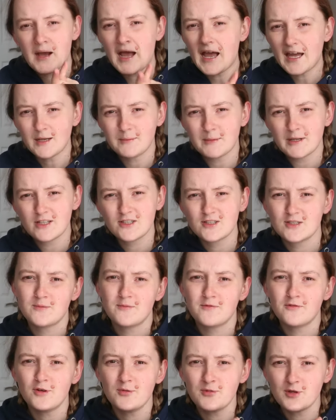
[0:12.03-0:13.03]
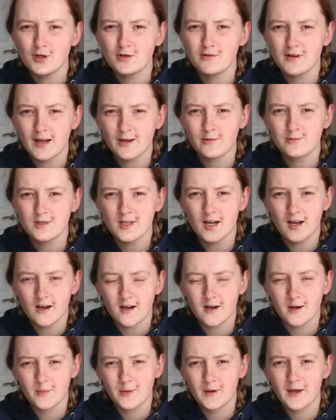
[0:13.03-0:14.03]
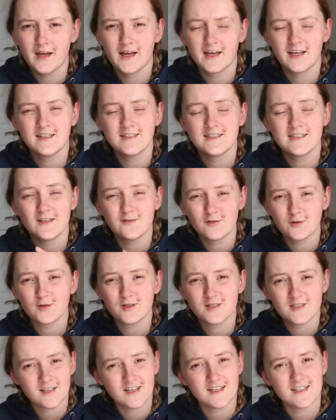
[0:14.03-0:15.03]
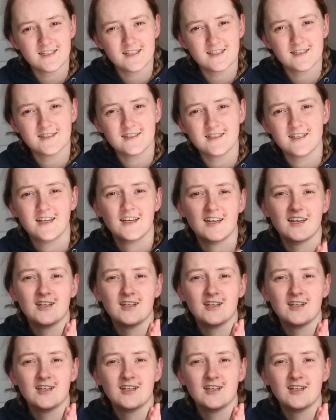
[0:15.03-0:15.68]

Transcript: animation from the ground up, and if you're a scientist,